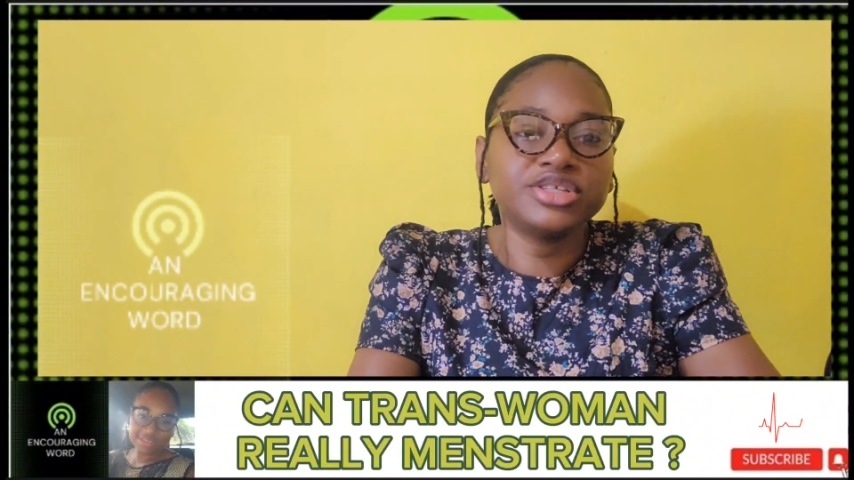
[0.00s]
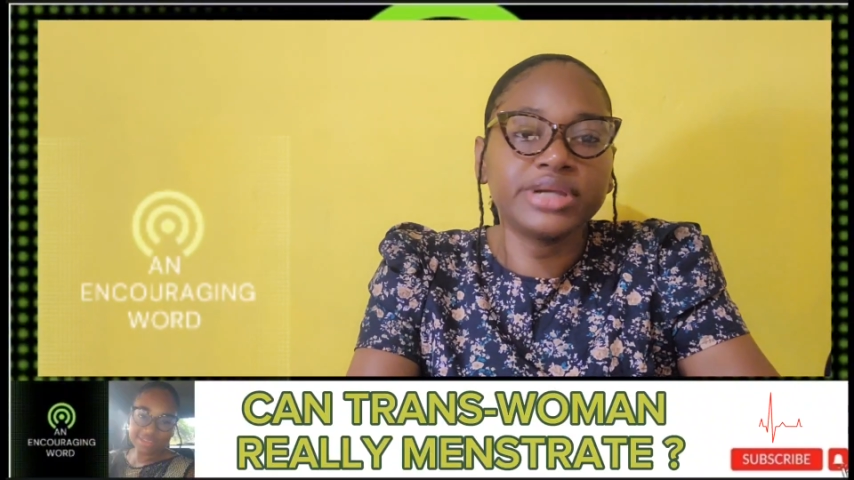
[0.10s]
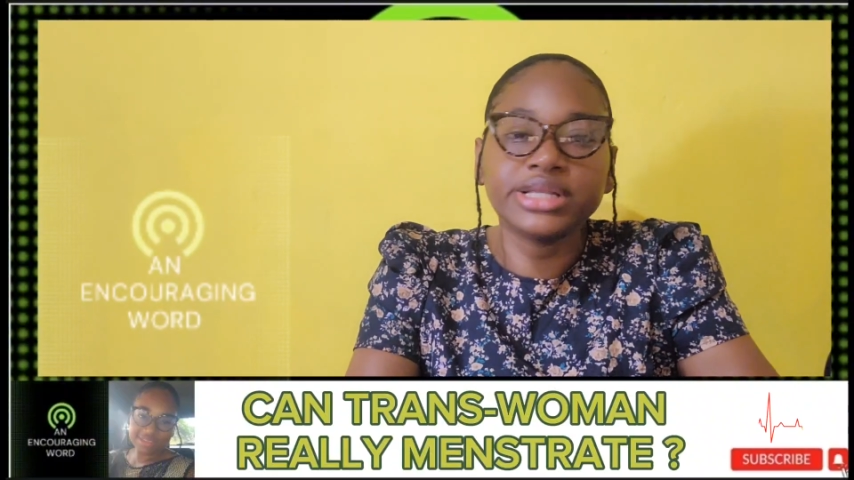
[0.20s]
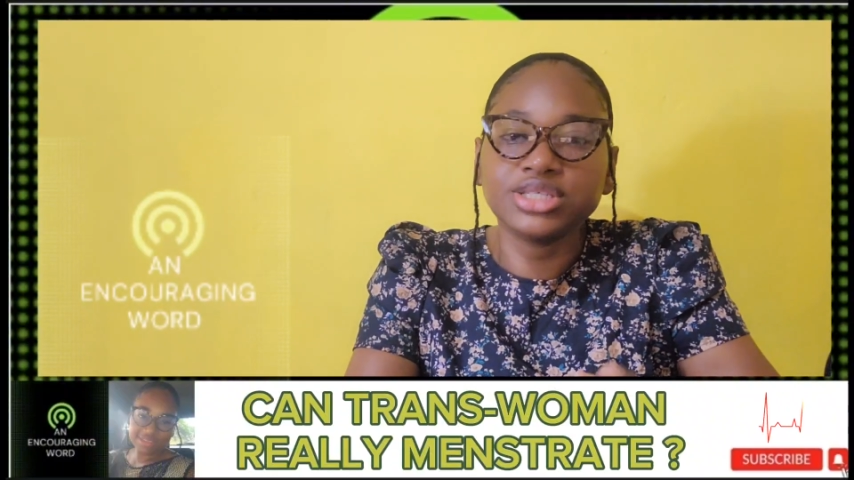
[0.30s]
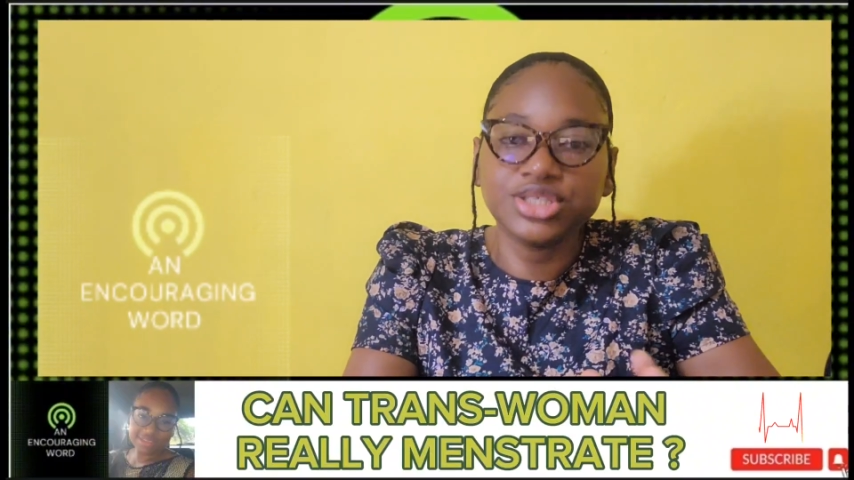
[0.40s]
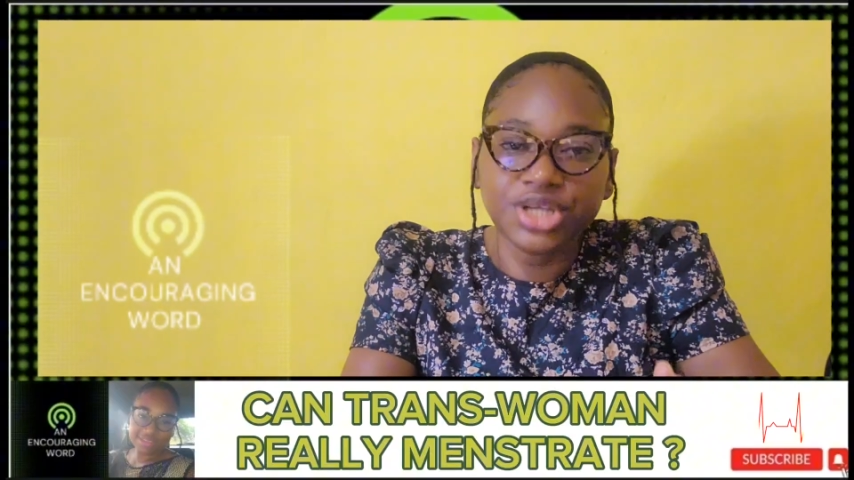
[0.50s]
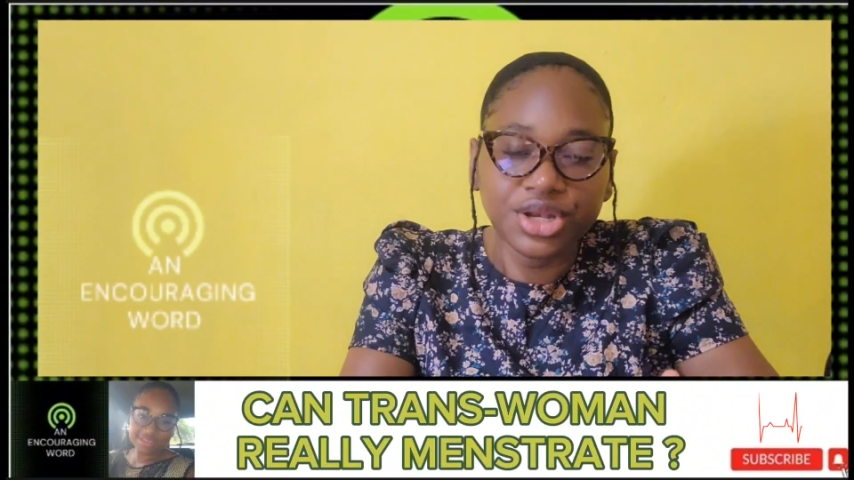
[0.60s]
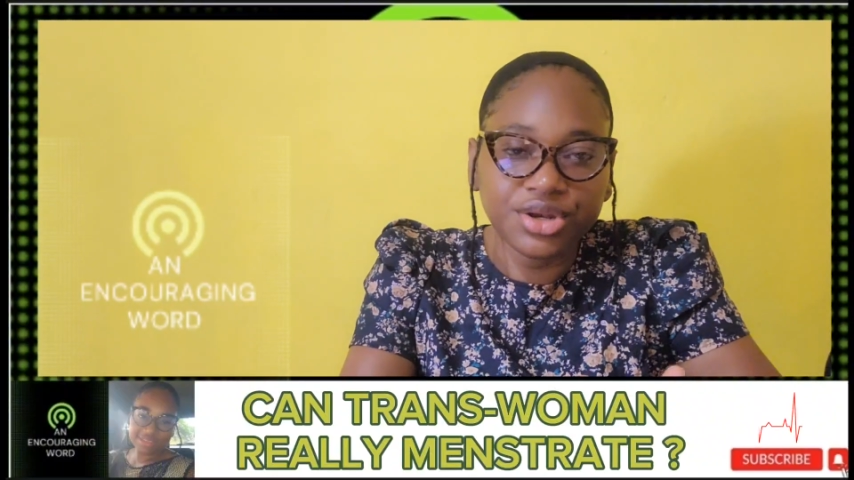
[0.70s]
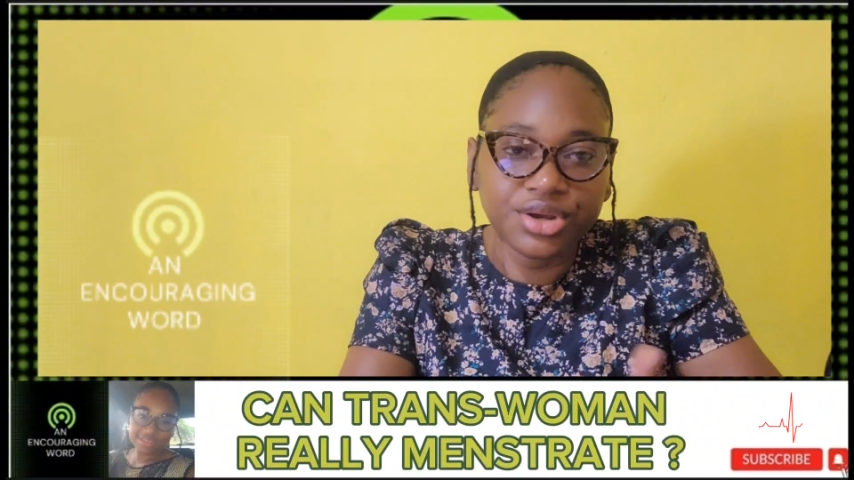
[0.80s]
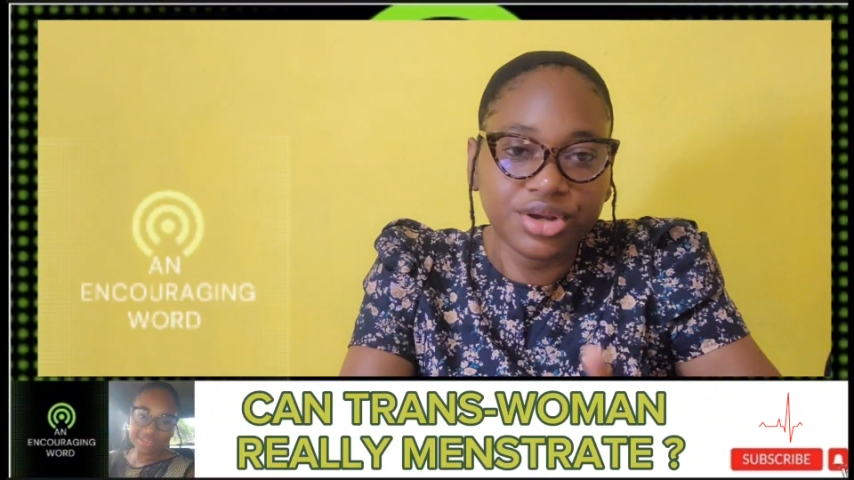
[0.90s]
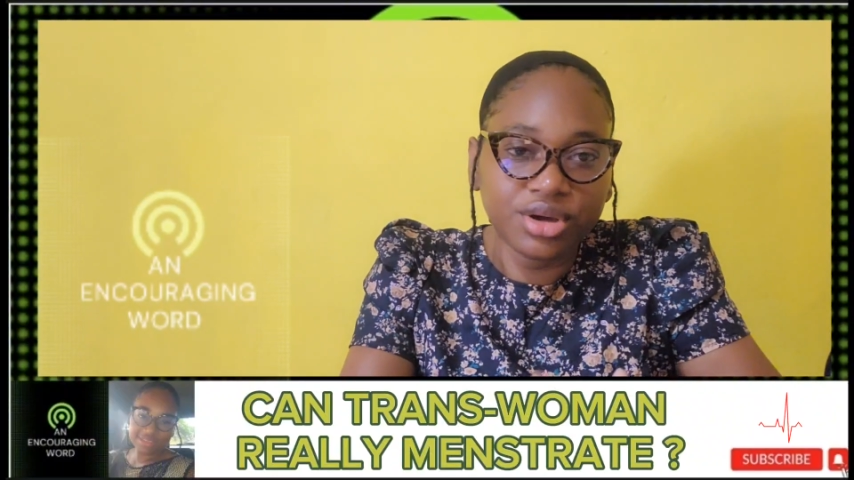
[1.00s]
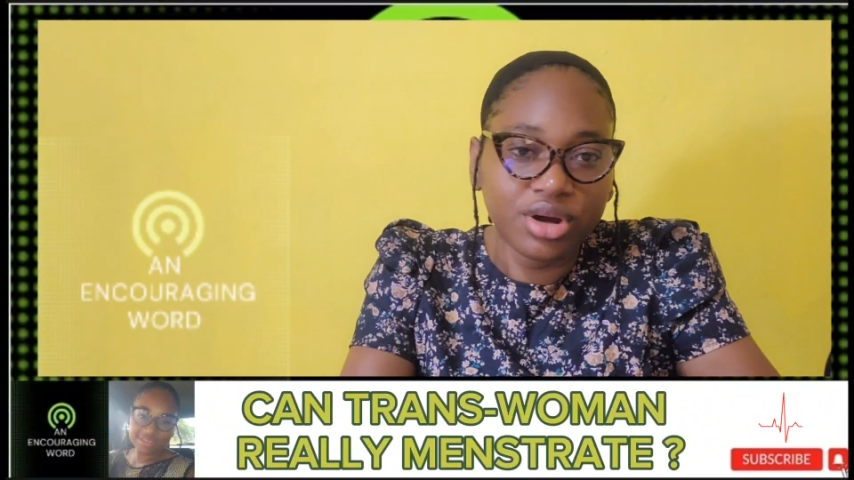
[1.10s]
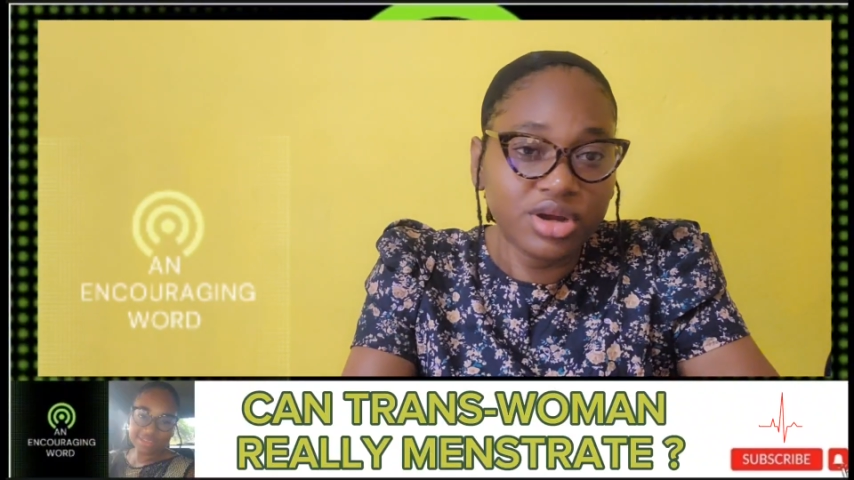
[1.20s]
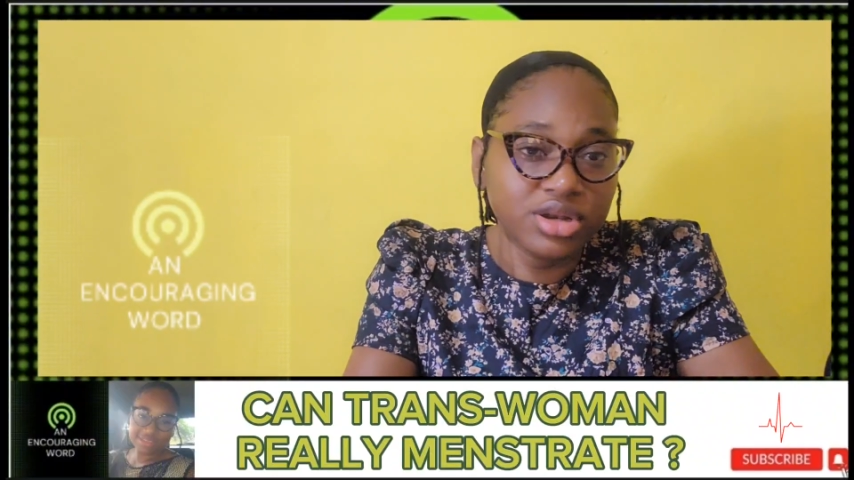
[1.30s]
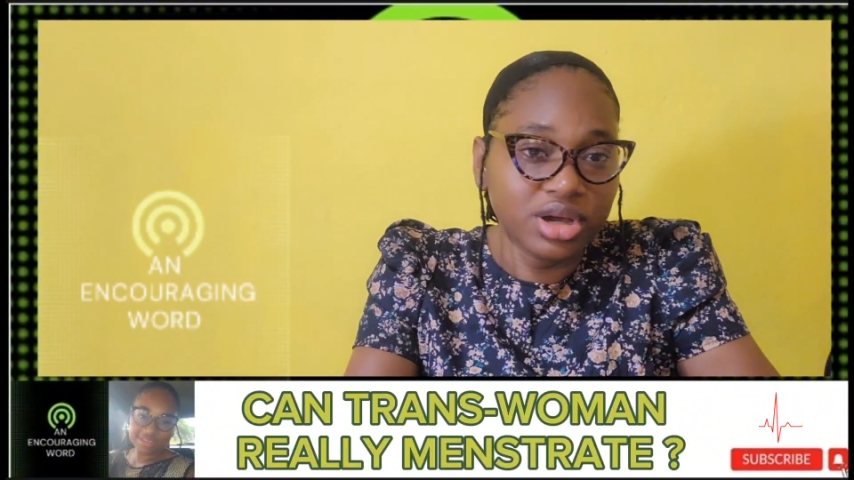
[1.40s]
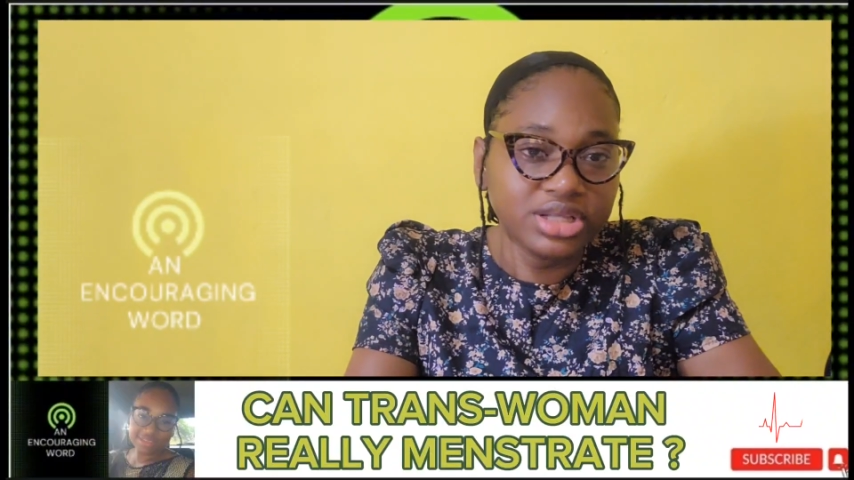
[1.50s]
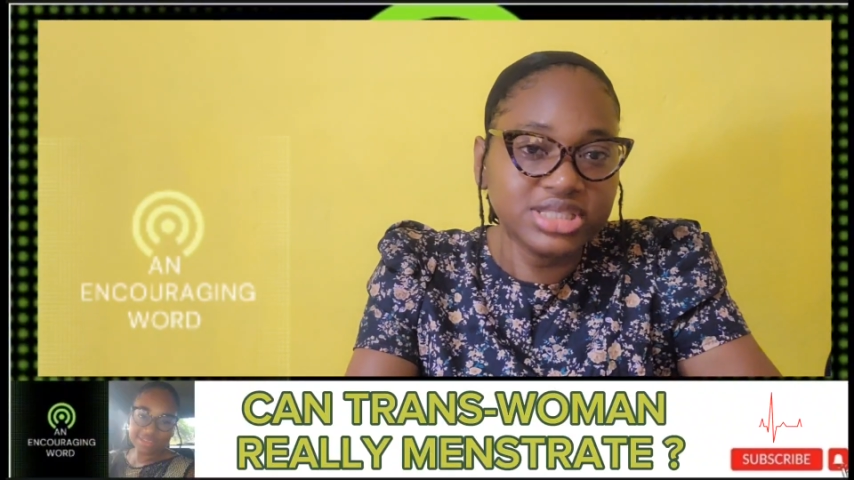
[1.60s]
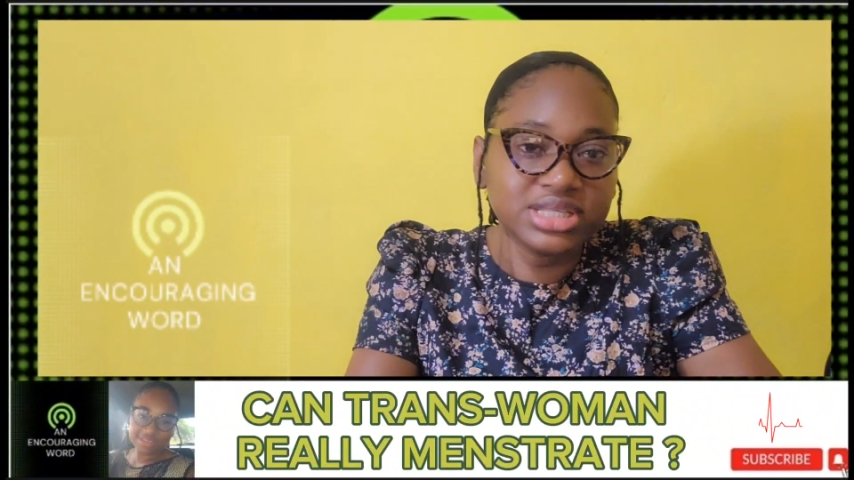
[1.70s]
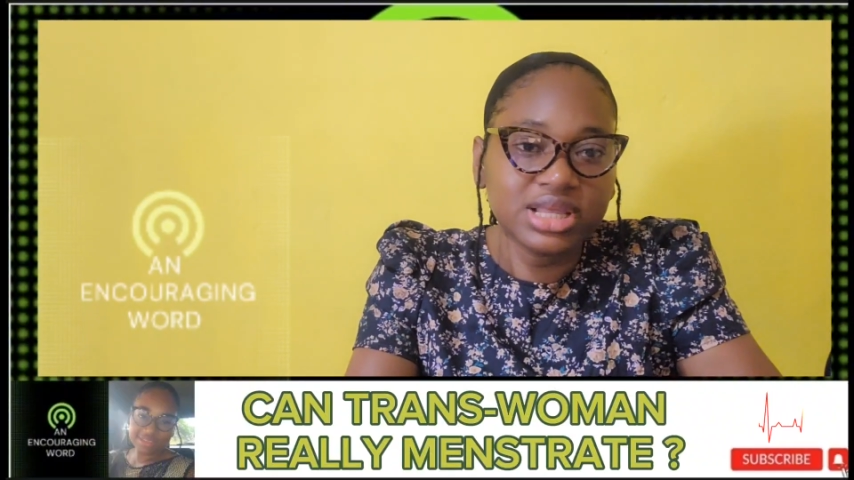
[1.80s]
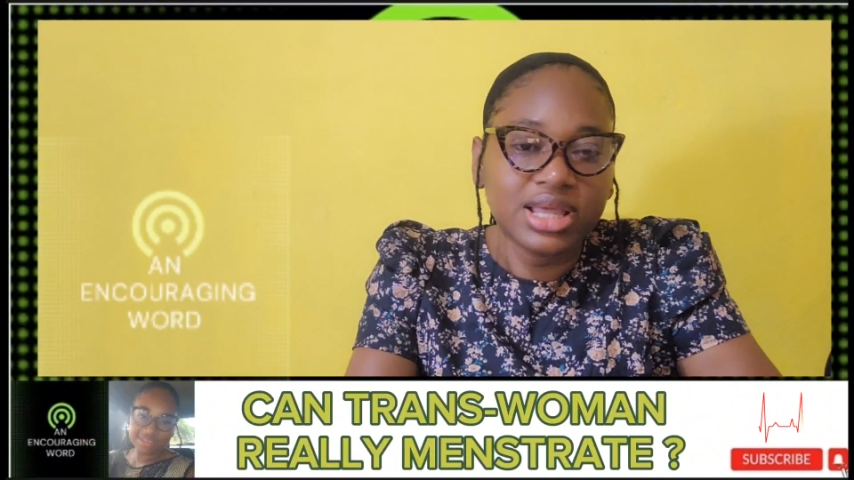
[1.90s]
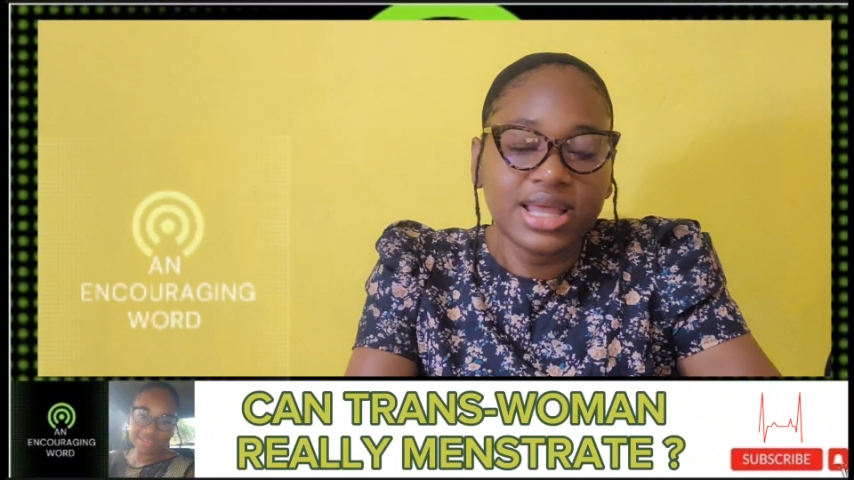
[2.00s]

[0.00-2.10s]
transgendered or not,